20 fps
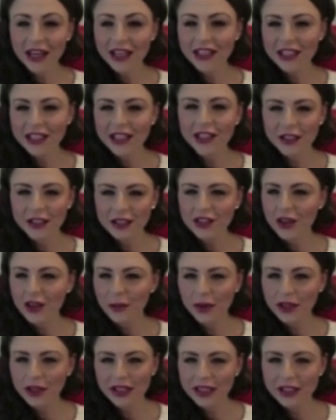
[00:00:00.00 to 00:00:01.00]
that I did
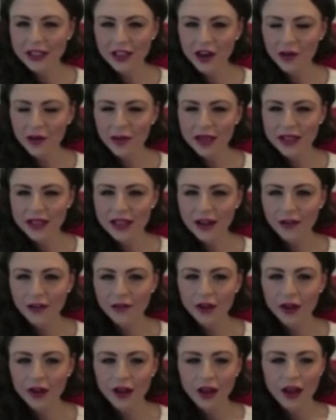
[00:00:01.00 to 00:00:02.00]
completely scare
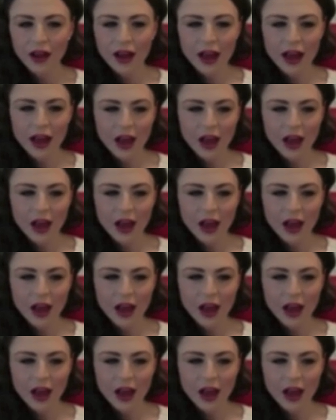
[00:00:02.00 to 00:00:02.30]
myself.